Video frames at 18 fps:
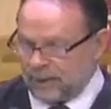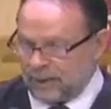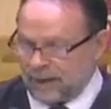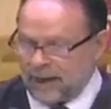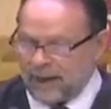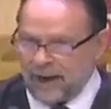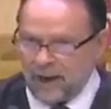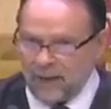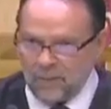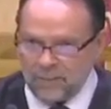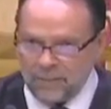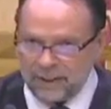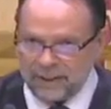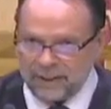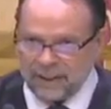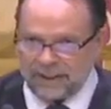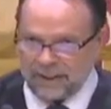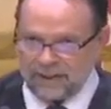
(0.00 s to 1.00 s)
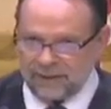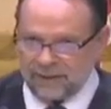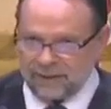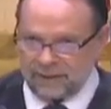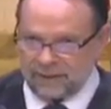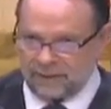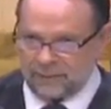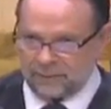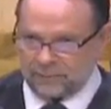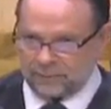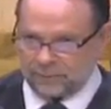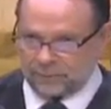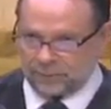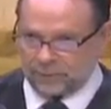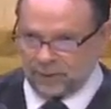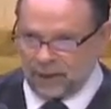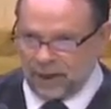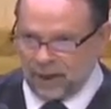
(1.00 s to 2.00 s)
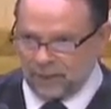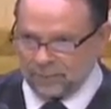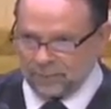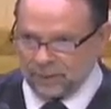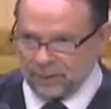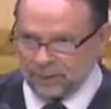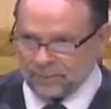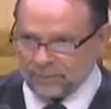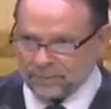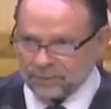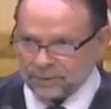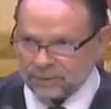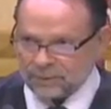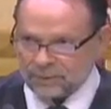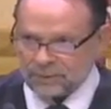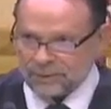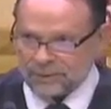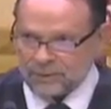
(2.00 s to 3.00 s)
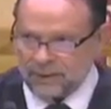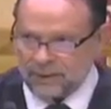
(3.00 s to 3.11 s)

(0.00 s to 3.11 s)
how many problems,